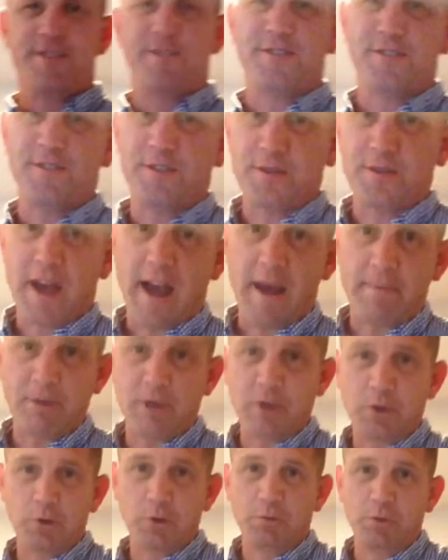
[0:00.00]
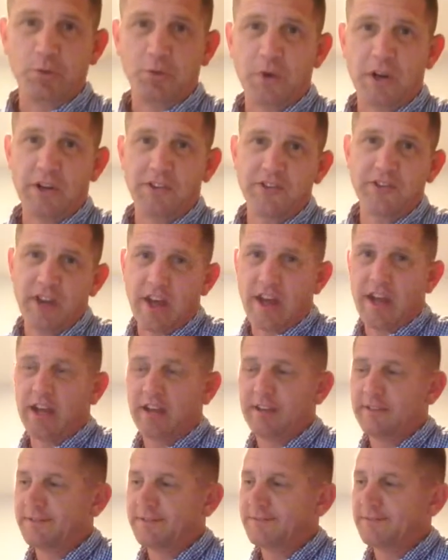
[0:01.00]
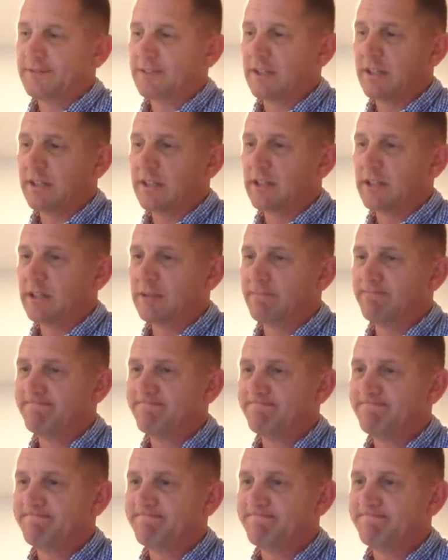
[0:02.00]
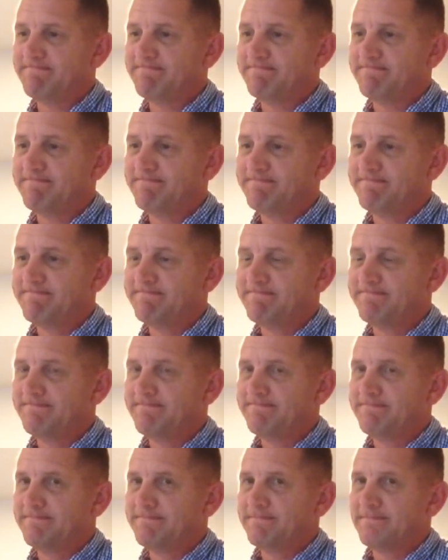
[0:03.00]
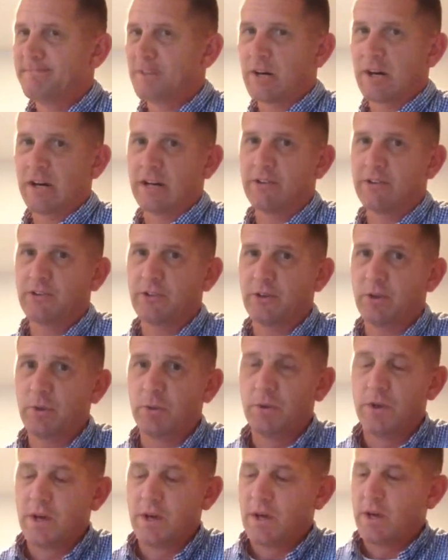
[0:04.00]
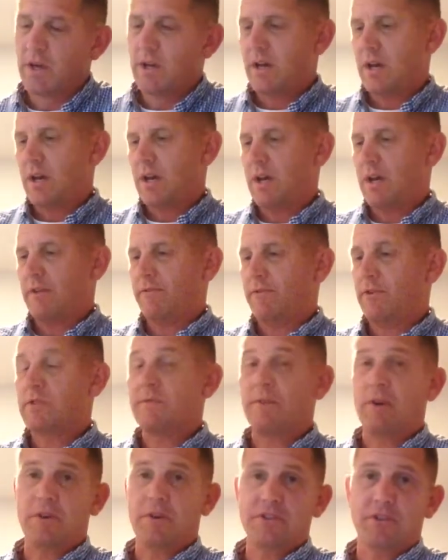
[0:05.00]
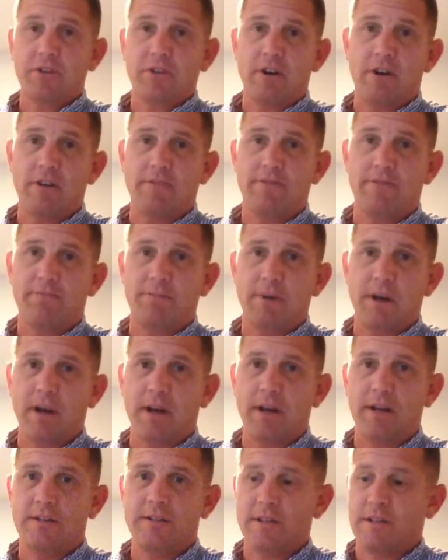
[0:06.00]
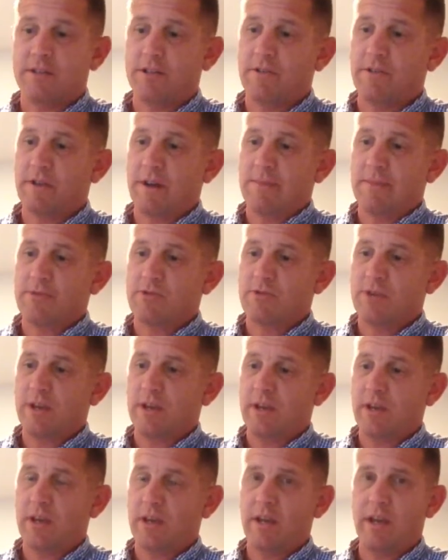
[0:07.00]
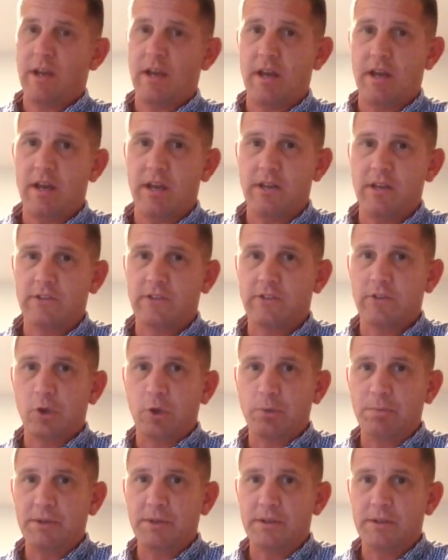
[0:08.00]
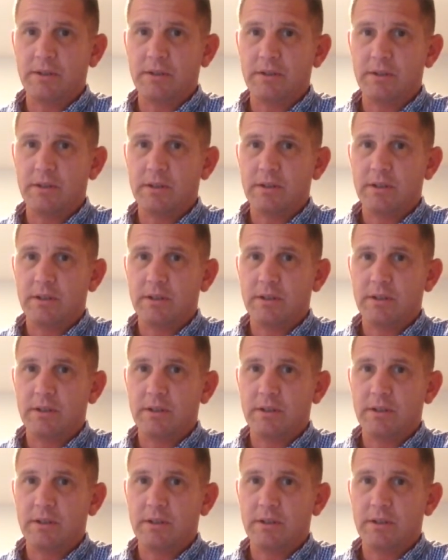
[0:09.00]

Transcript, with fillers: so happy Homebrew Wednesday. Um, all right. So first of all, I'll start off by telling you that I'm drinking a Sculpin